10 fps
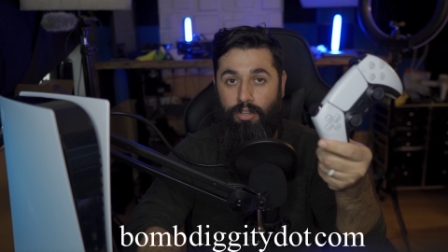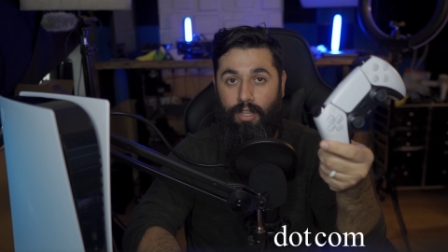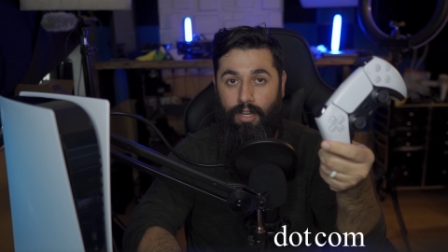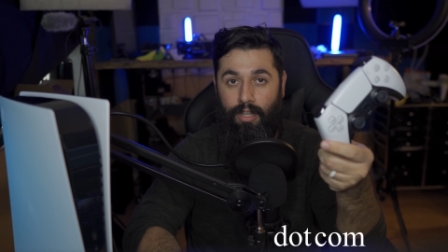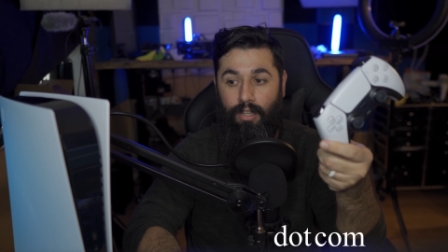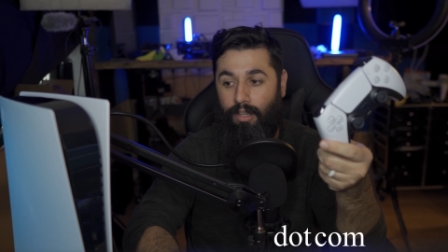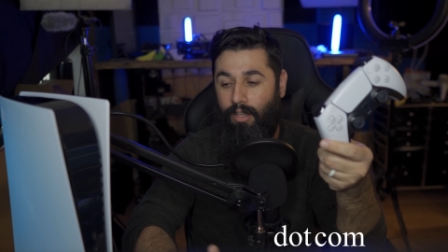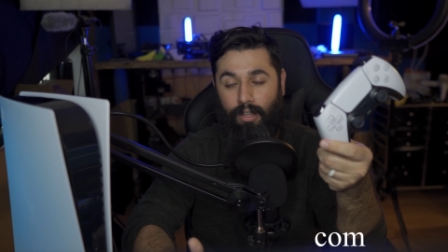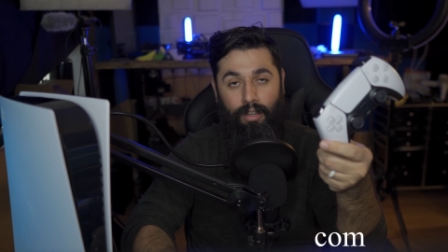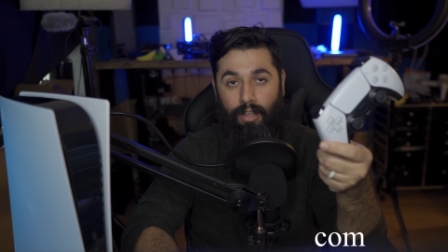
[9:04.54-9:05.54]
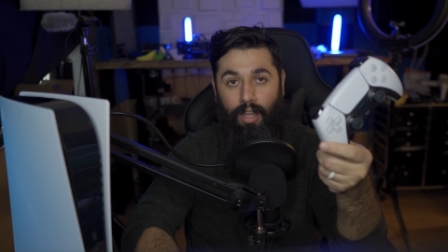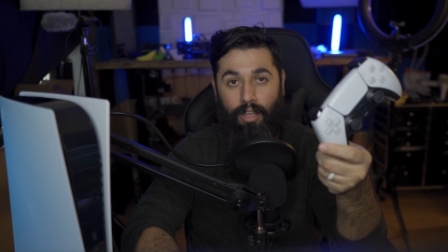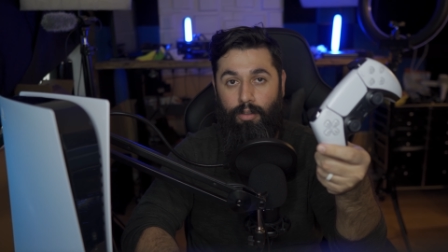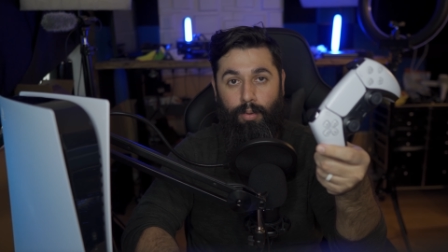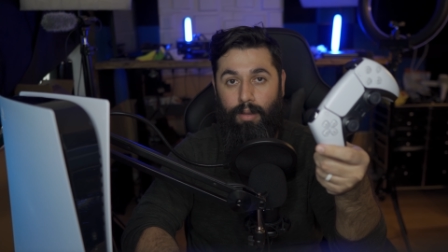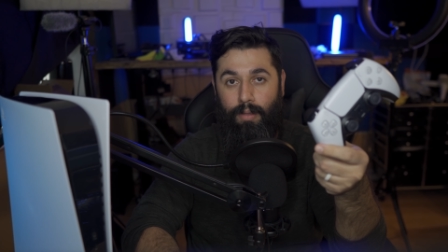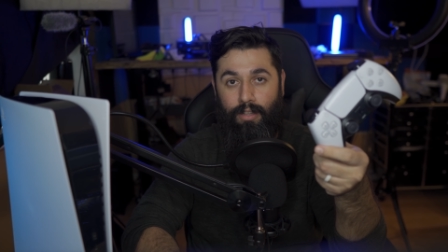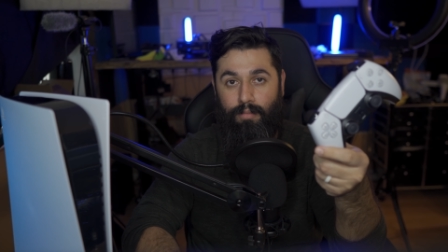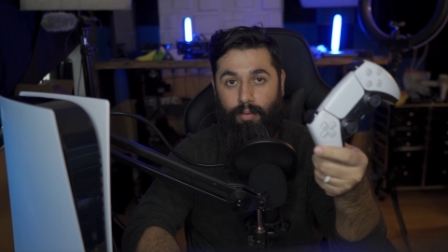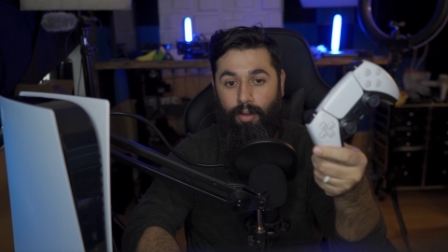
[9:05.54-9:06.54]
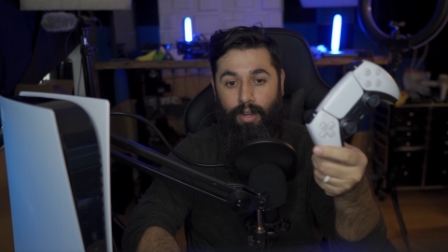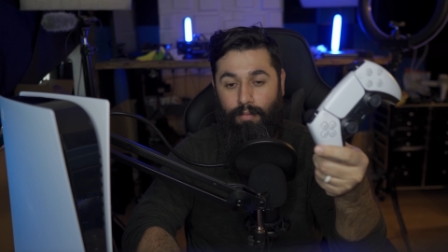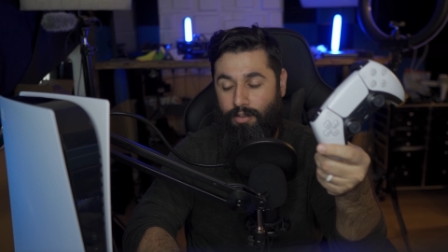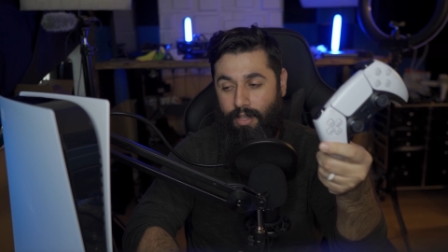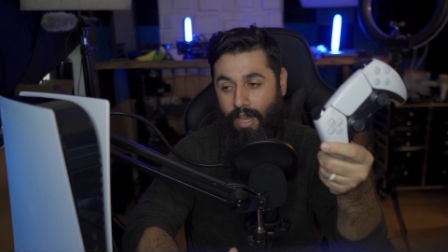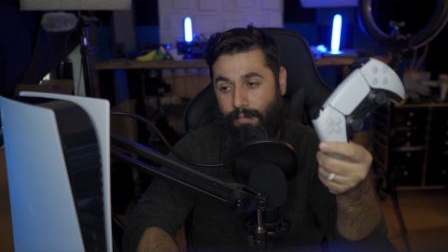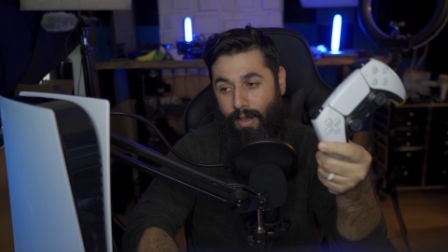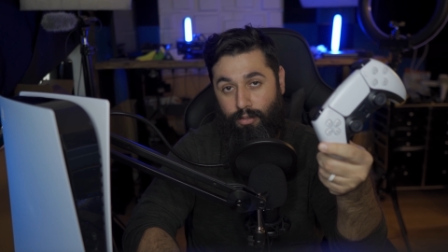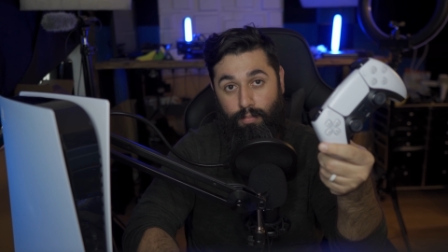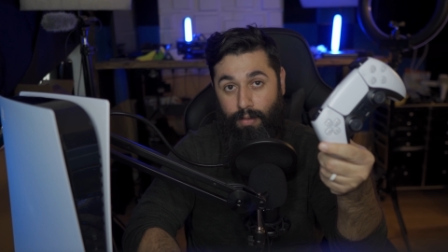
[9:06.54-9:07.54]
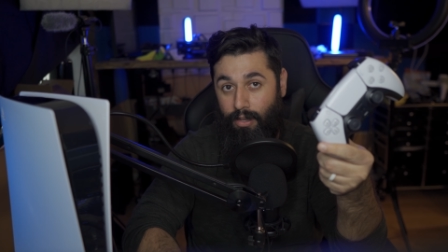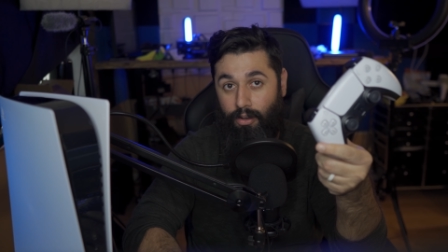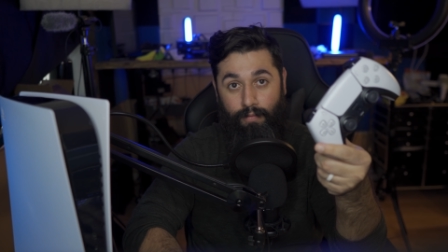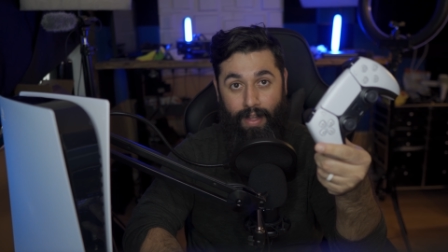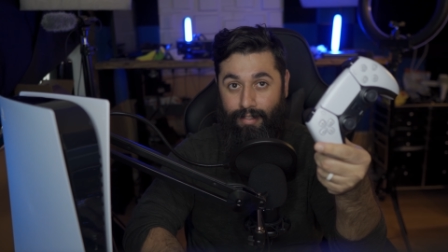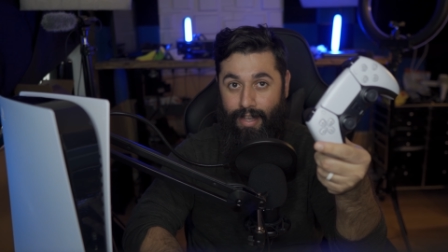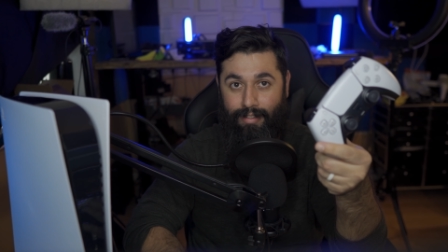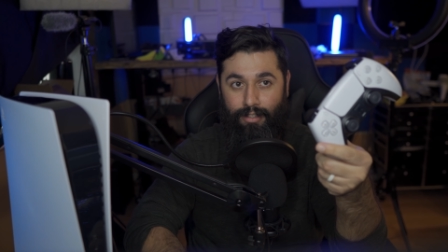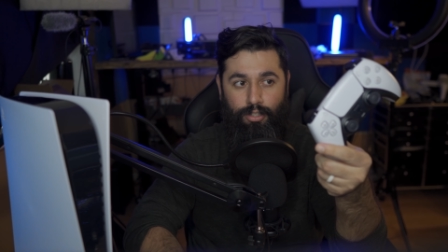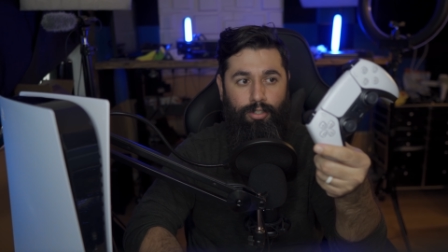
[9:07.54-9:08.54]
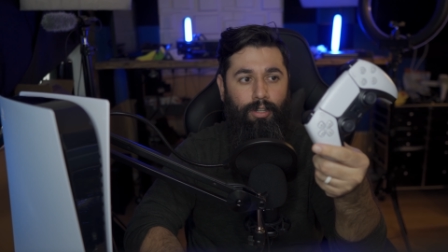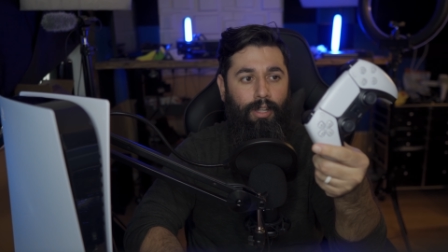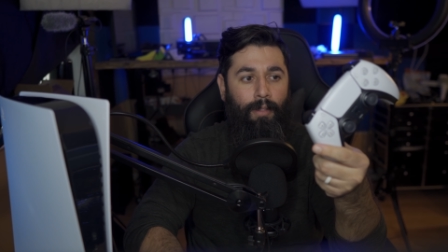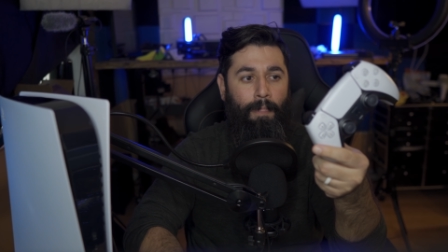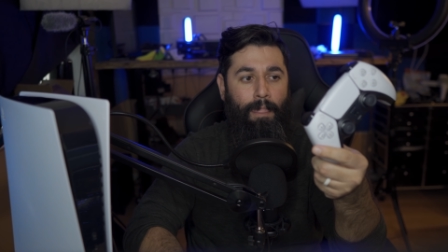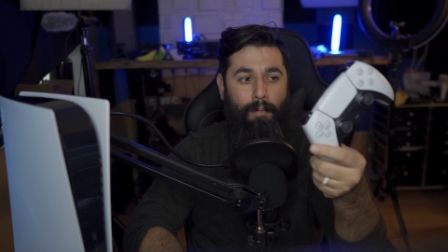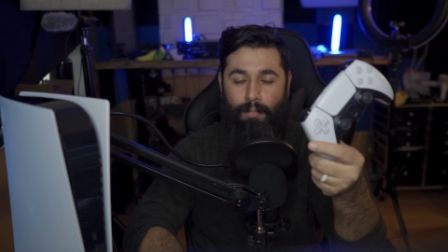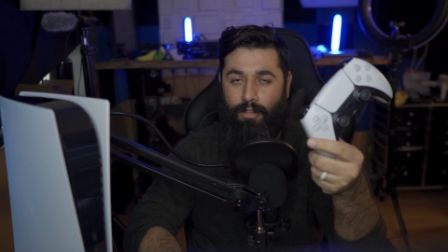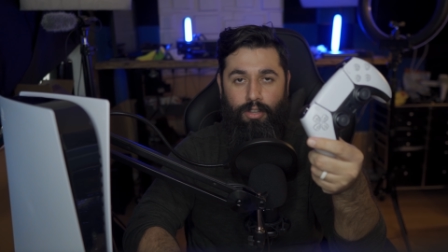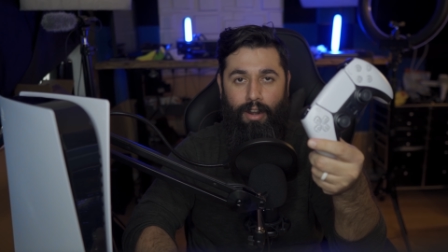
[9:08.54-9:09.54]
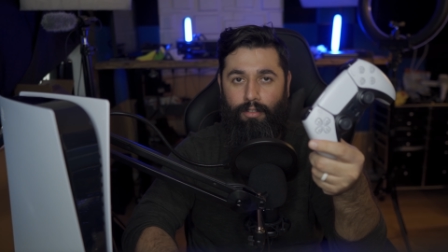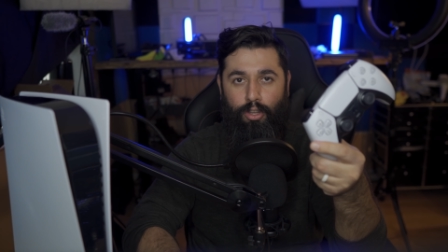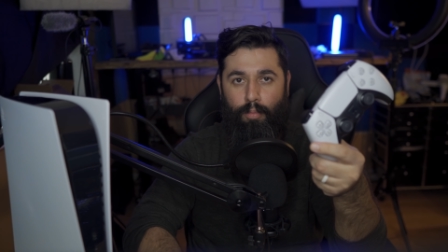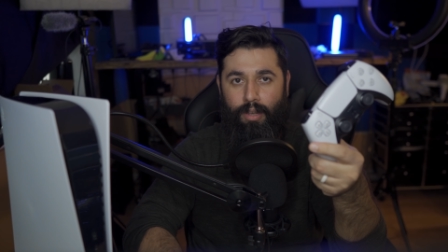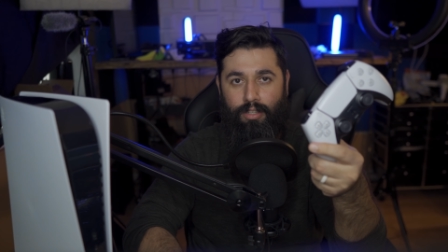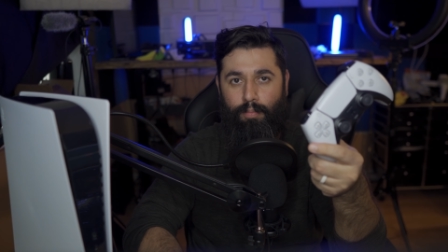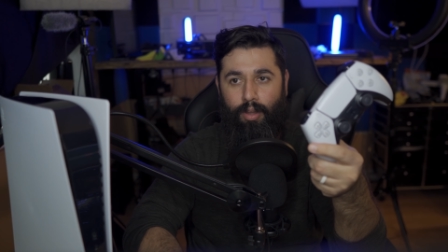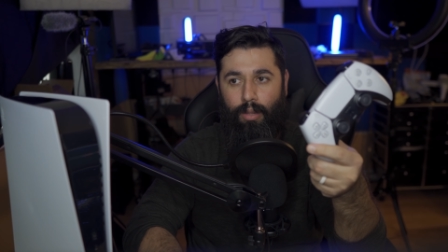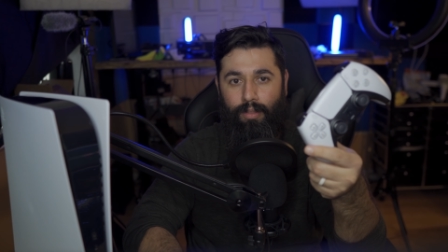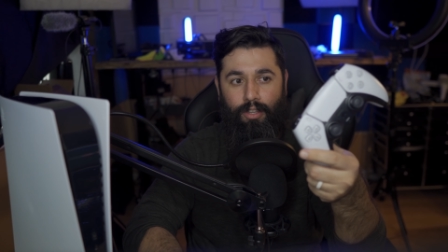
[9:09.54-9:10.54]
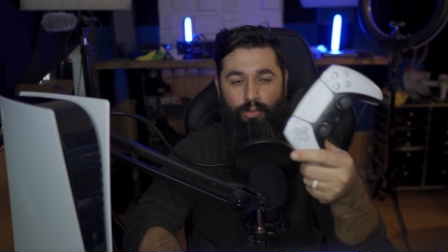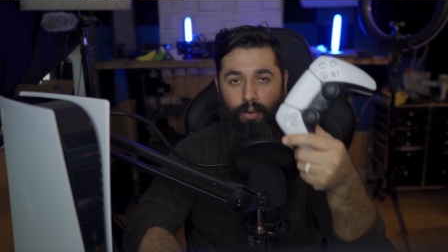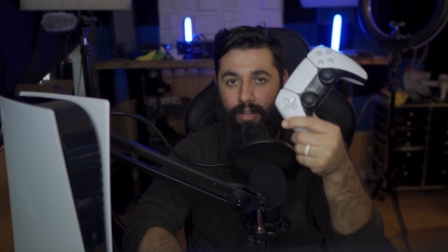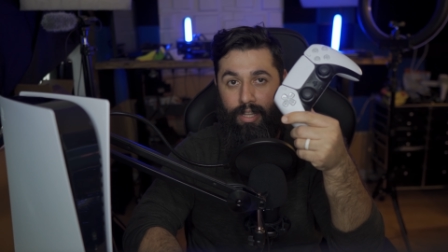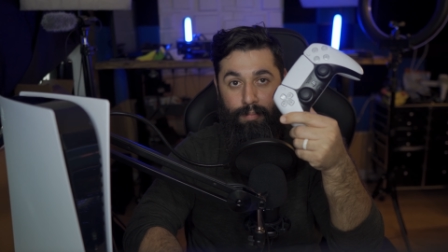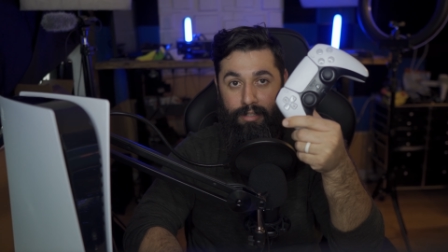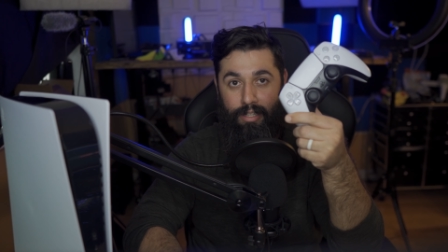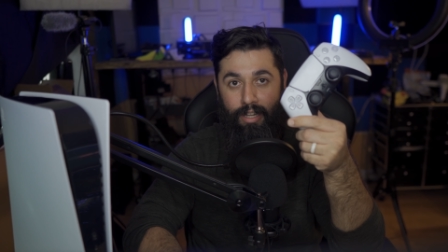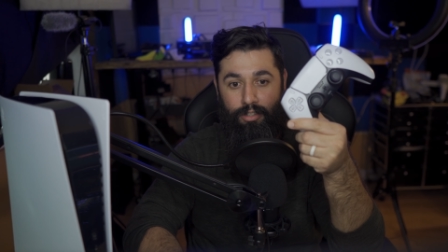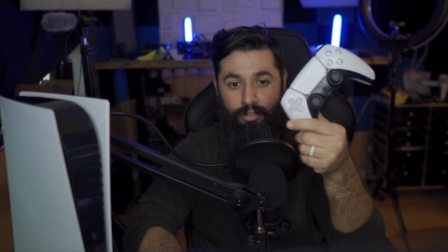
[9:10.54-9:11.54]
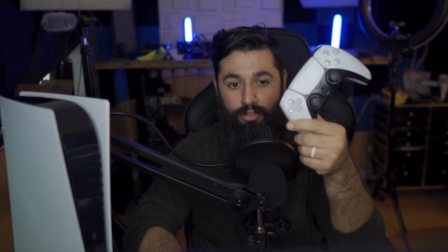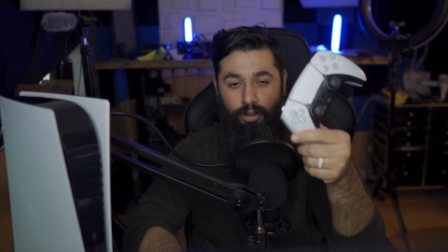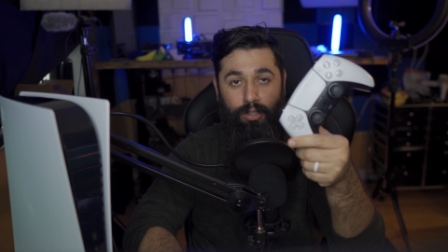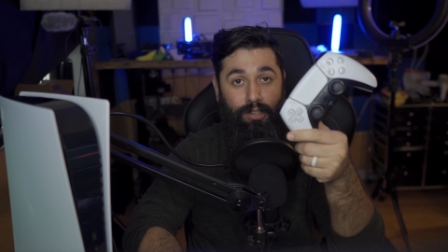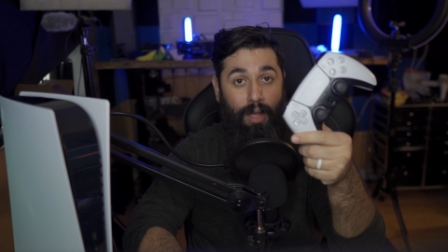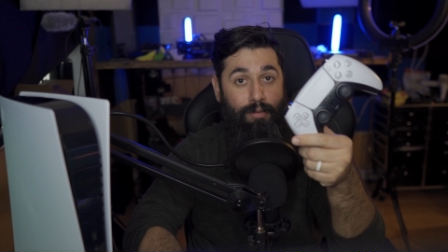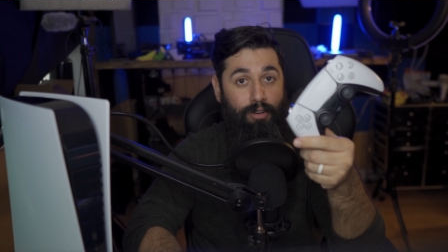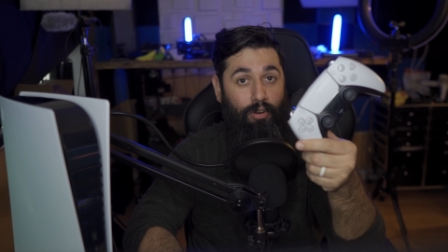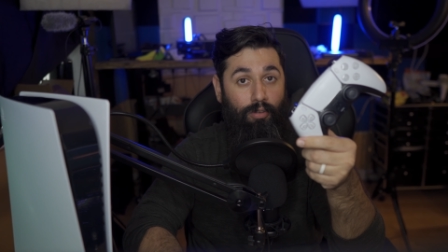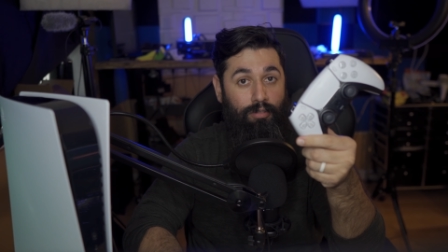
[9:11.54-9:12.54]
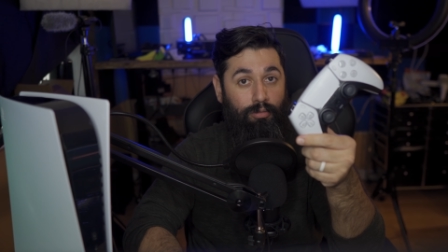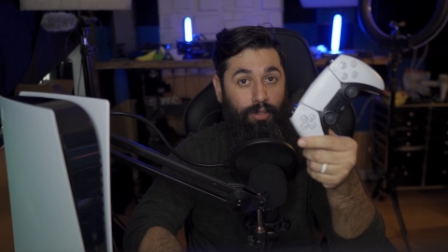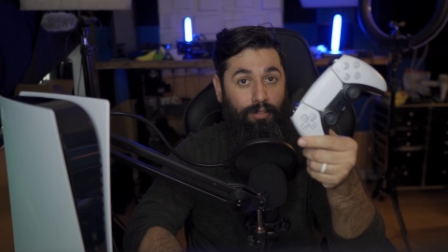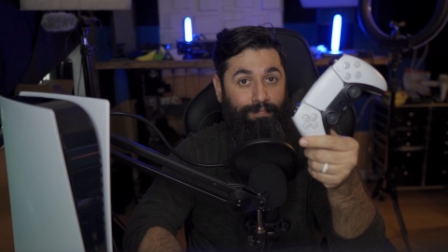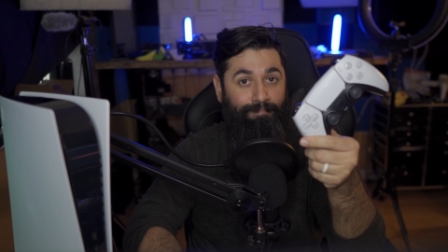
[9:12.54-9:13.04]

should get it, you wouldn't be disappointed. I'm sure the Xbox will be fantastic too, but I don't think you'll be disappointed with this one, especially not this controller. I'm gonna go order one.